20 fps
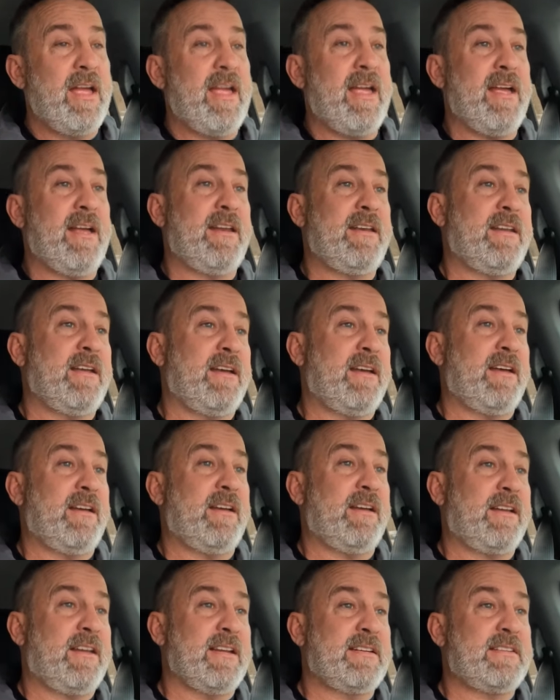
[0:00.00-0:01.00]
and
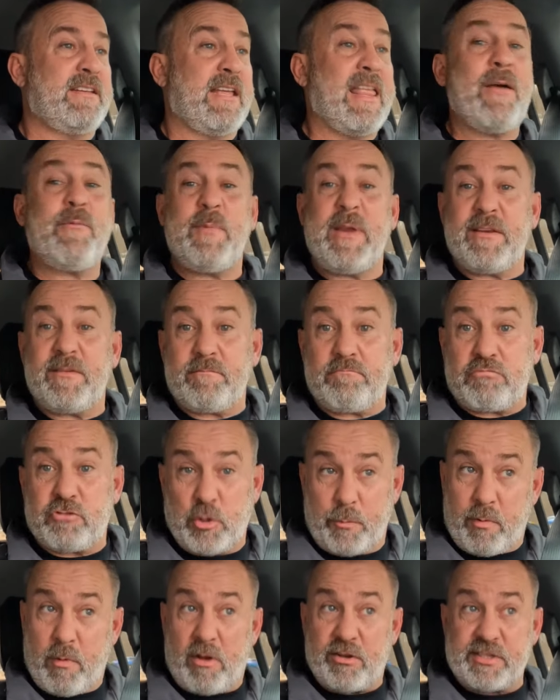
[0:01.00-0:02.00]
that'll be
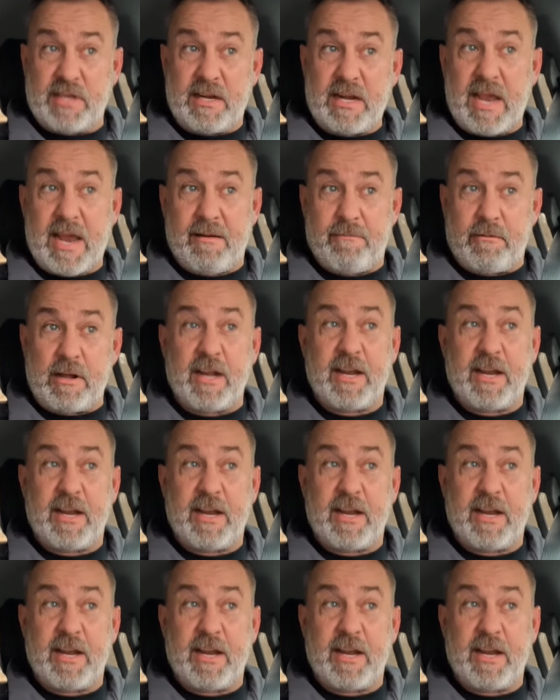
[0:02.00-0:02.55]
Super Bowl Sunday.